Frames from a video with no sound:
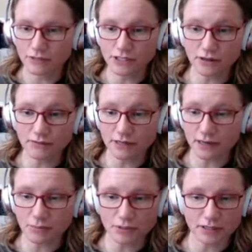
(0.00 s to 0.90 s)
We do have a
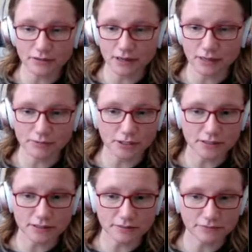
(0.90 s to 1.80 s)
couple other
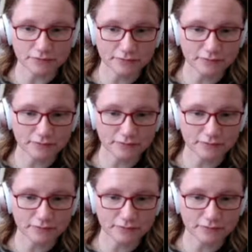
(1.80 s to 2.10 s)
options if